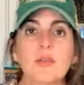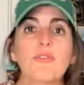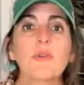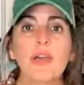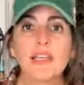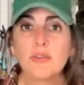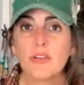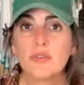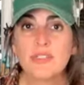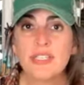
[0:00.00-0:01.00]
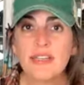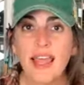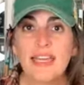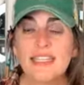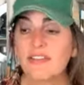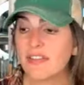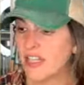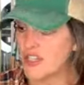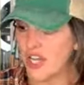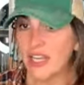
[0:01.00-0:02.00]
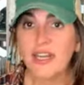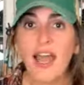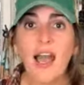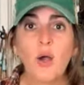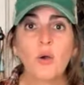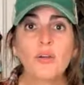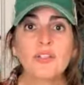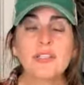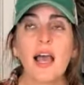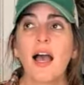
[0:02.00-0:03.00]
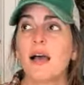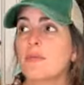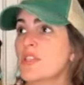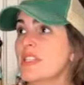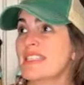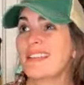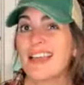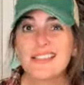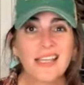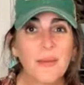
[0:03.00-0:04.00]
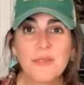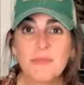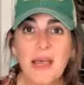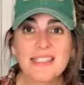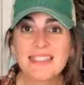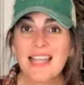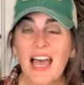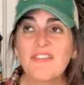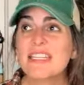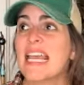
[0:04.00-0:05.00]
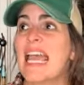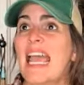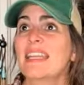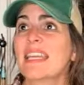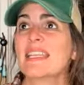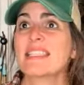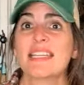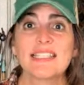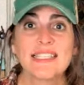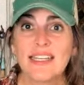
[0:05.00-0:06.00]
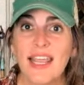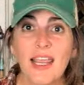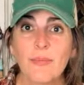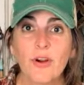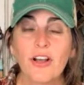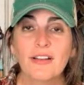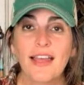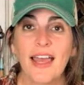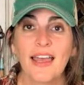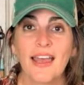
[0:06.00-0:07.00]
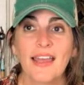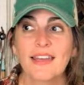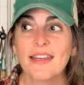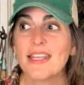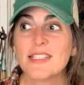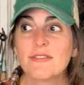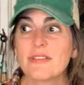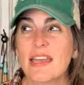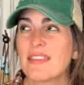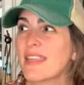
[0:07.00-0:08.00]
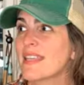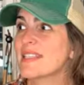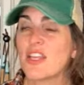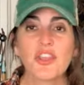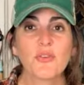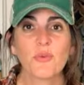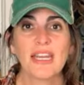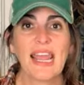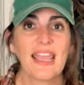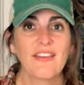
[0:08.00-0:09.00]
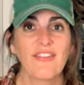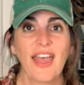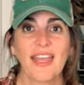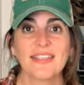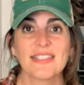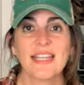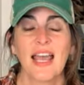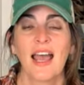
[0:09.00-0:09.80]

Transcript: So if you guys are interested in that, definitely check it out. Um, she still has a couple spots left. And like I said, it's in April and it's, I think it's a three day event.